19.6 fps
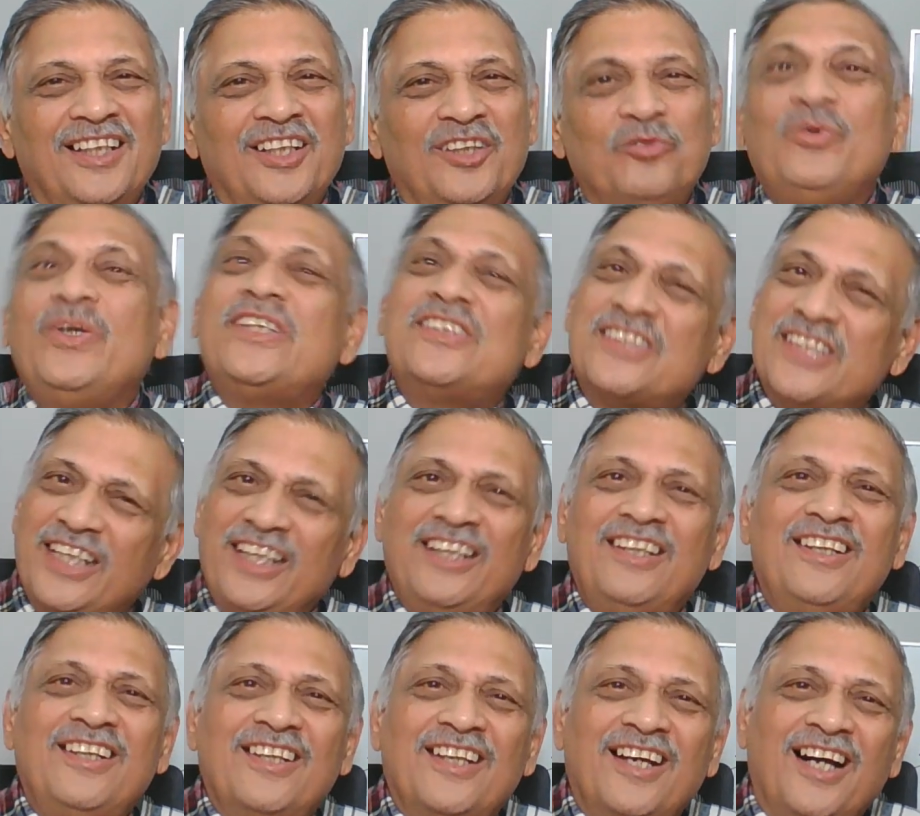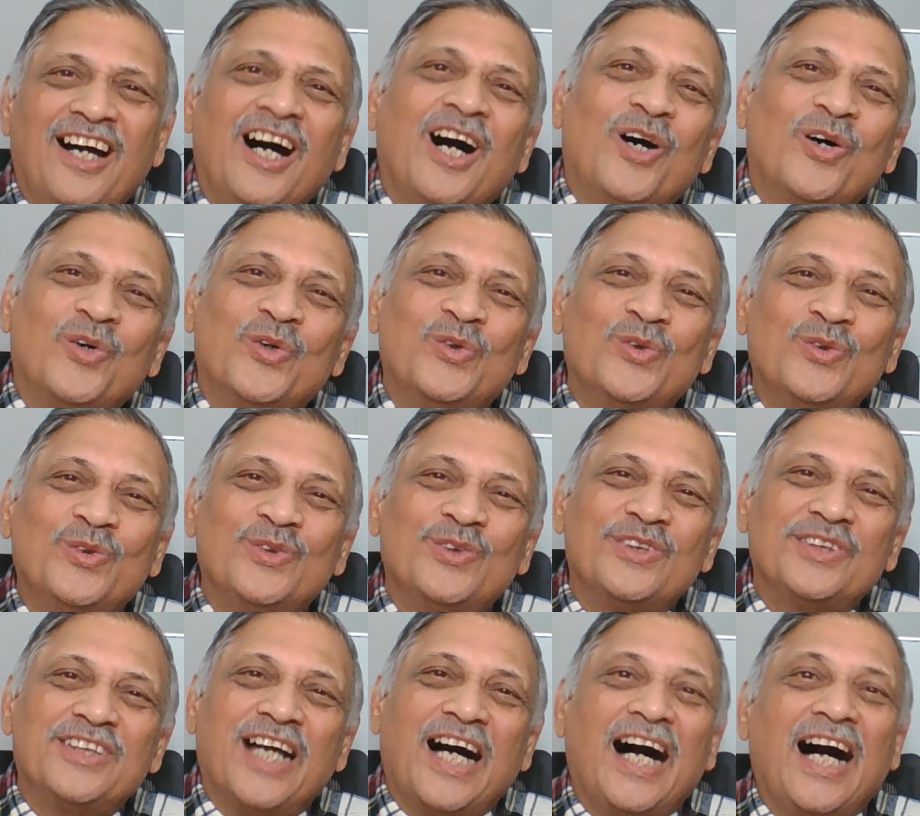We've seen how
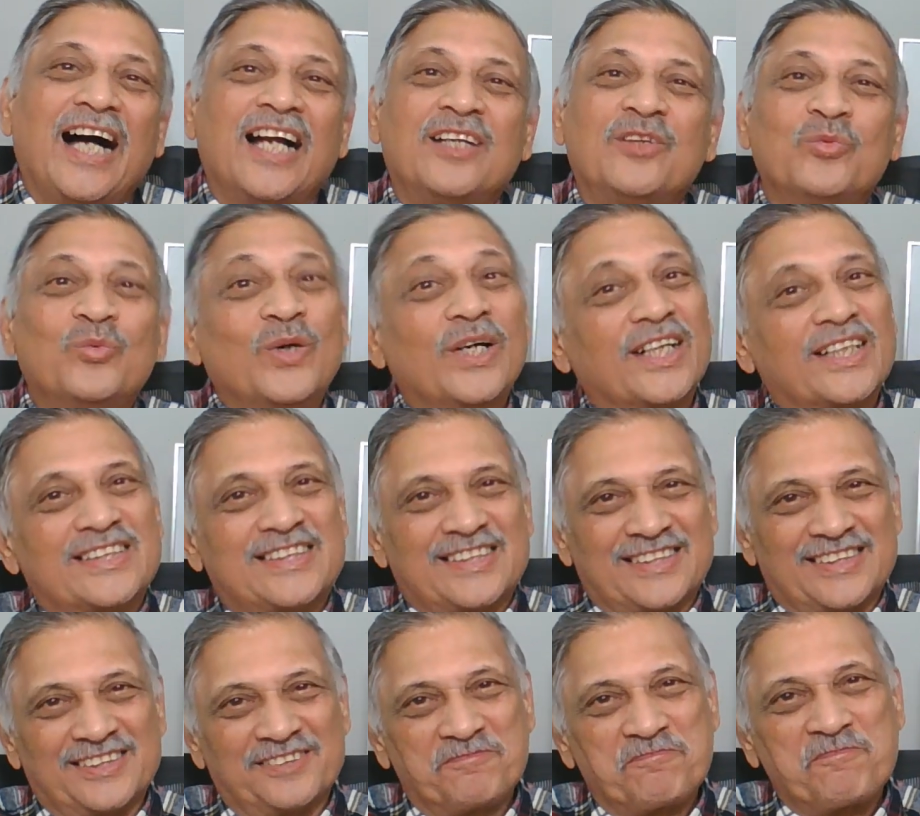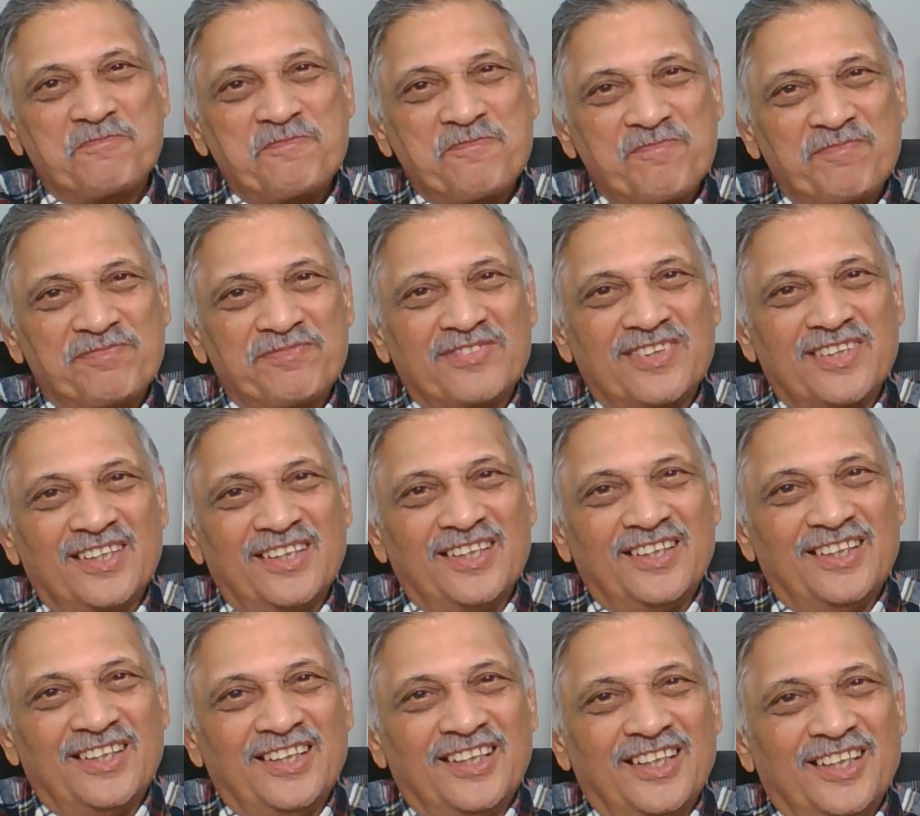the heart works.
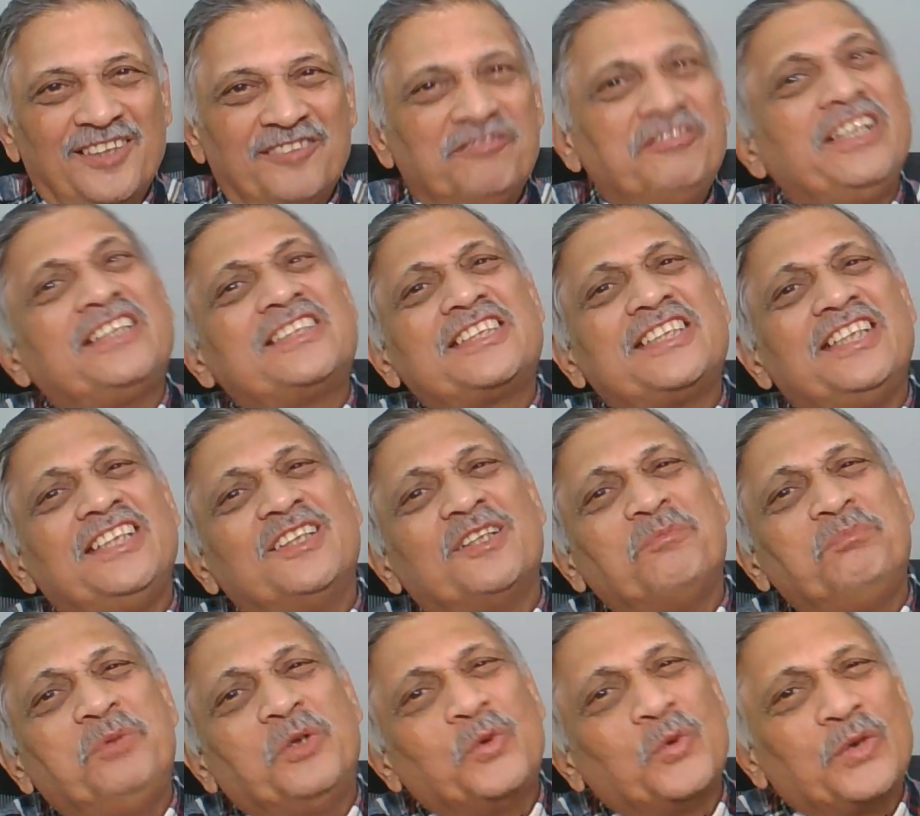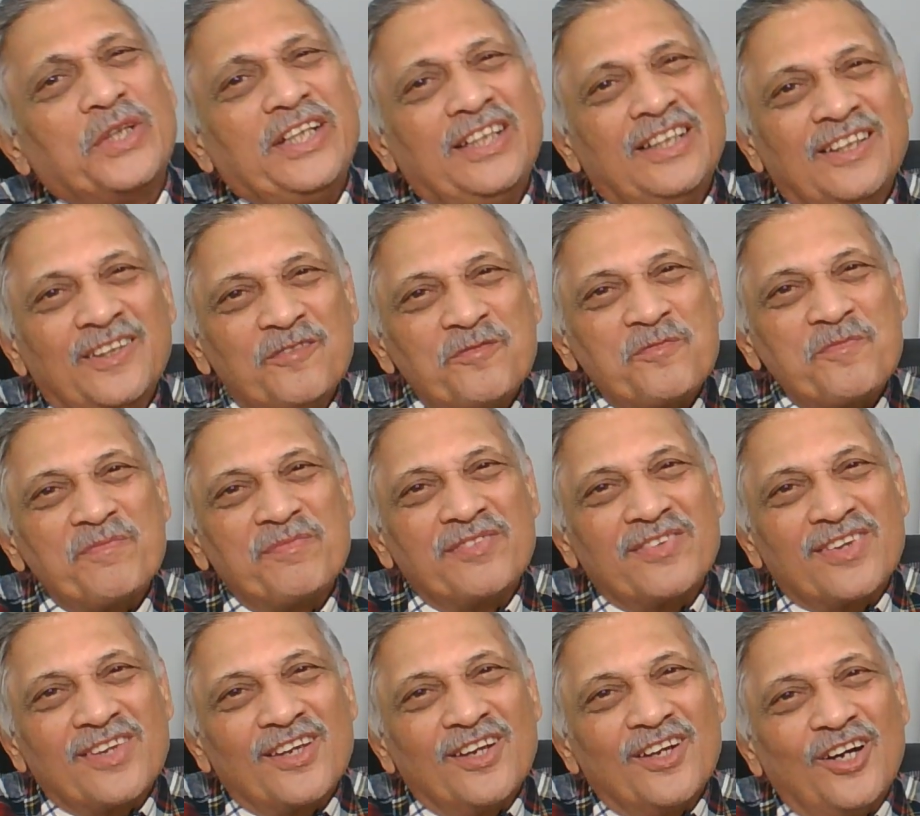We've seen the beauty
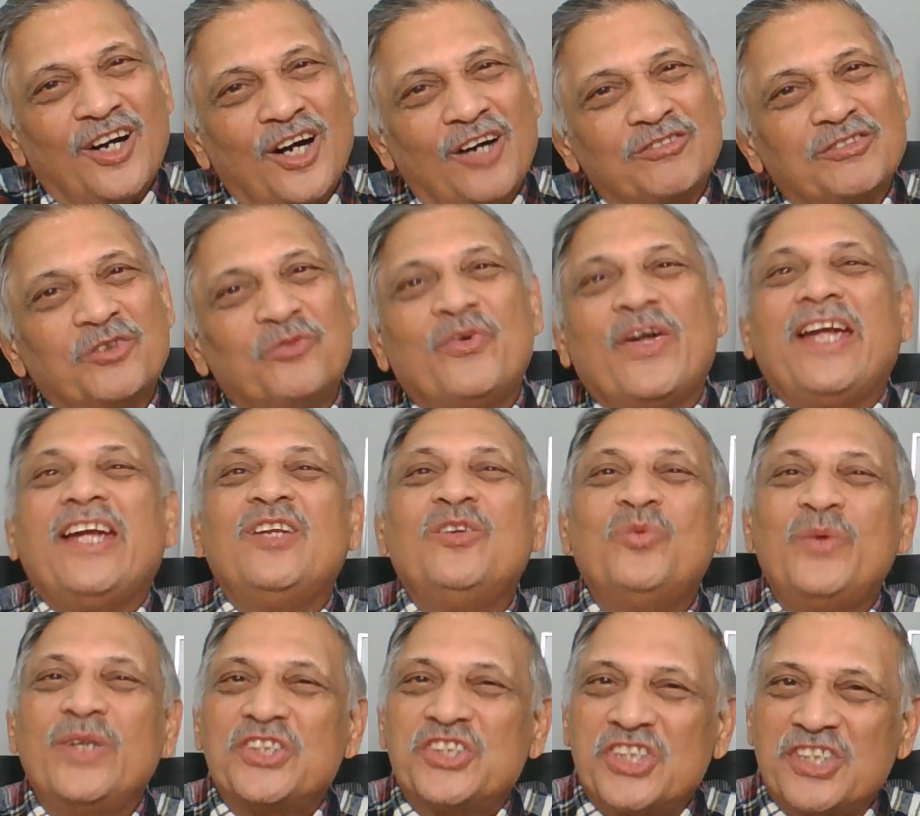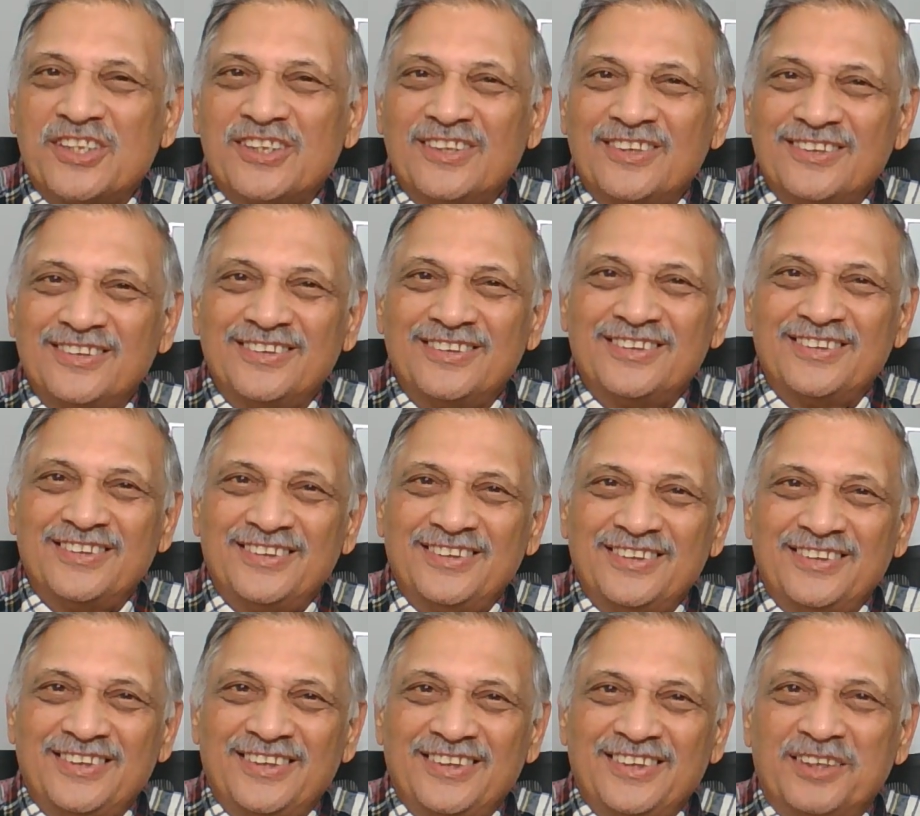of the way in which
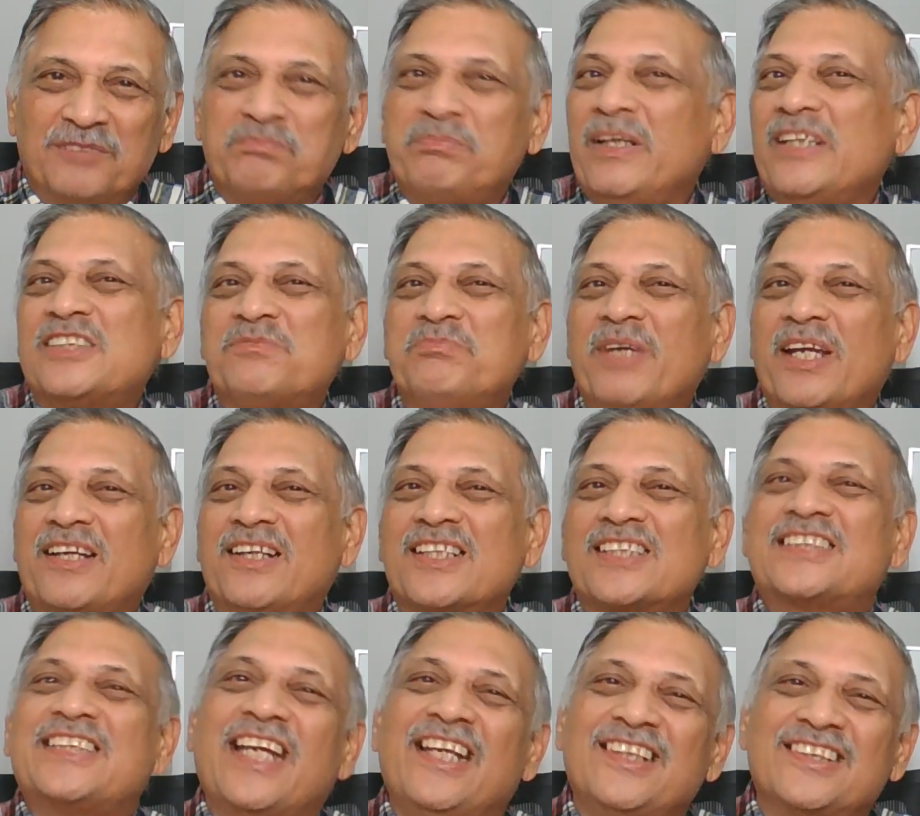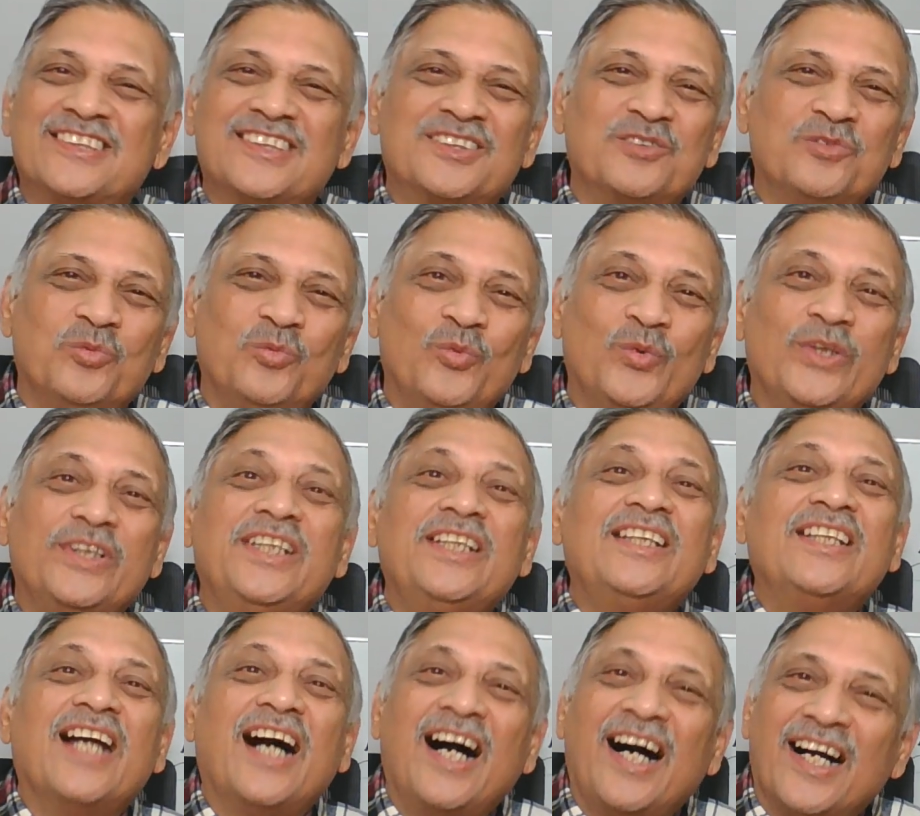the pacemaker cells
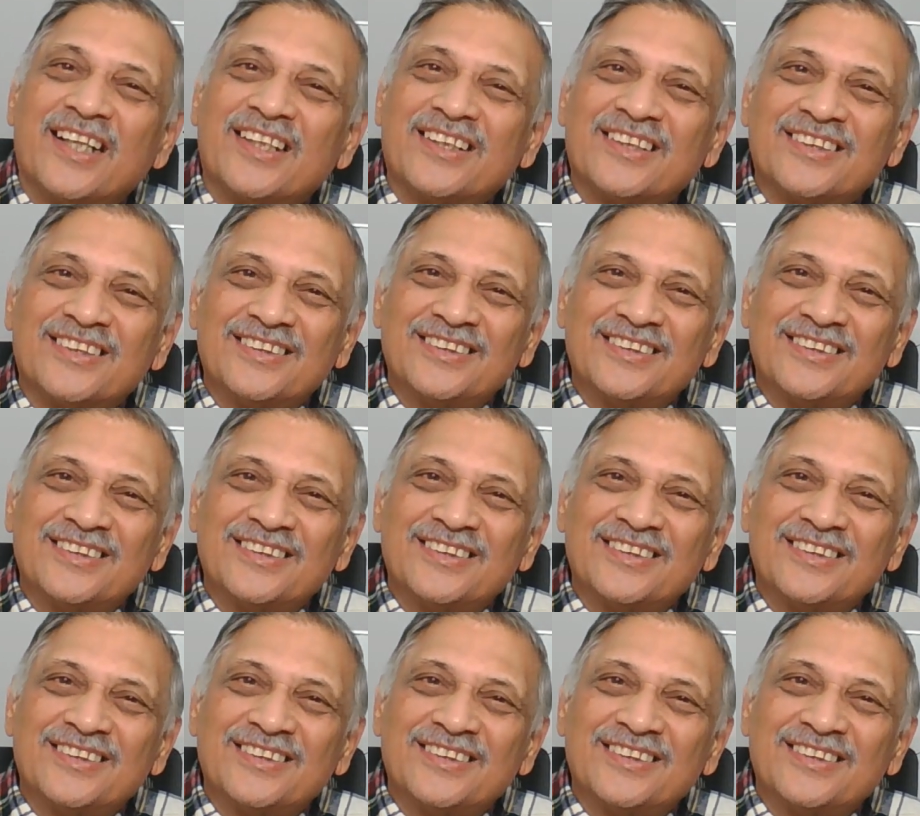within the heart